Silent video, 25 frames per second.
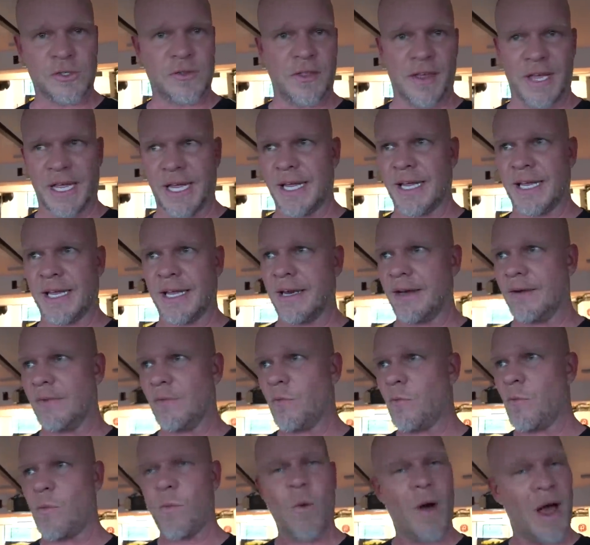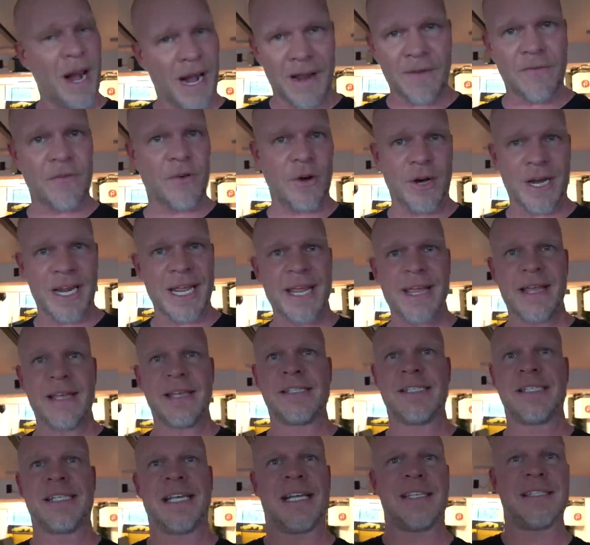thing and whatever it
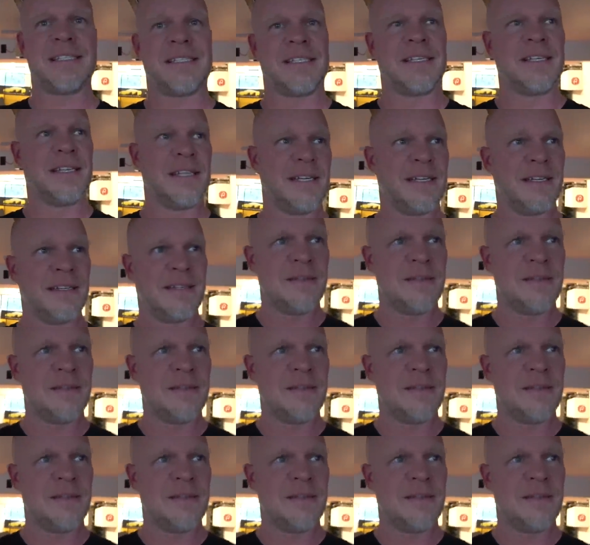is that's